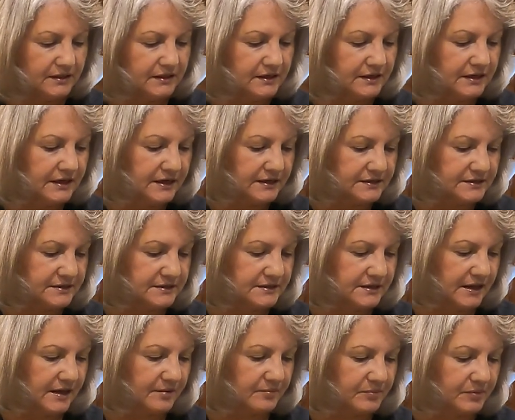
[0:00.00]
the next
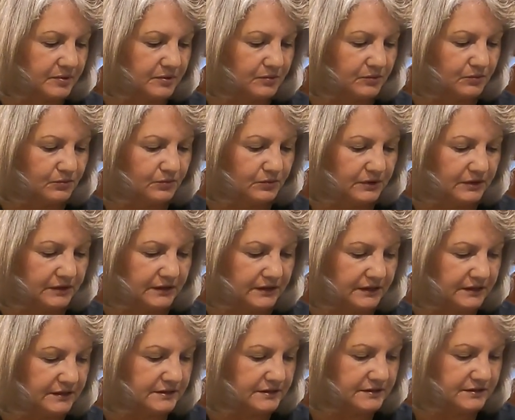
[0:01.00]
step
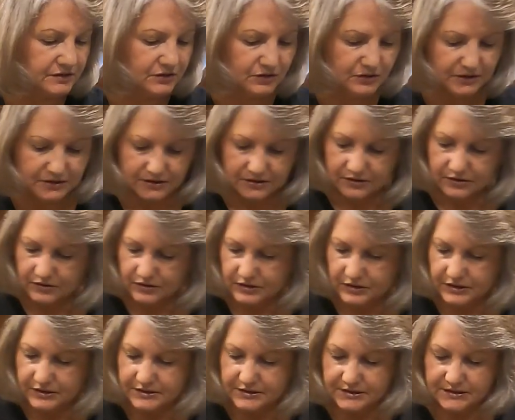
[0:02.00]
really is, you
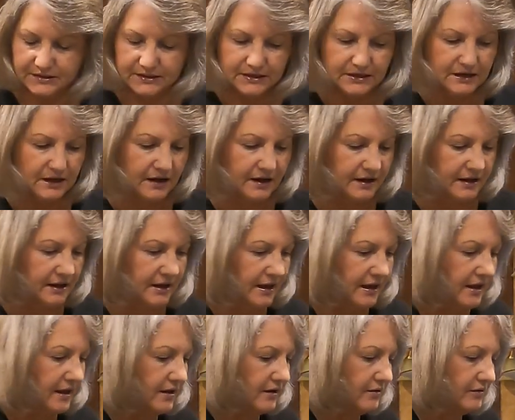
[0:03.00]
can see I
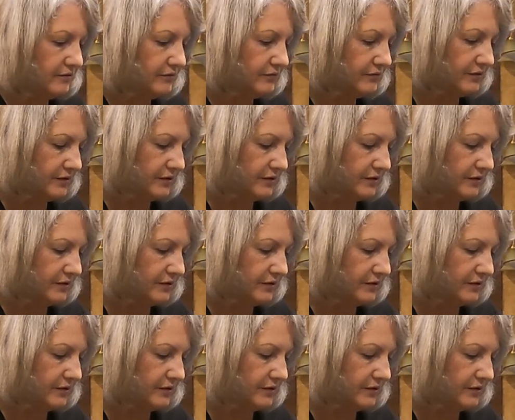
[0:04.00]
have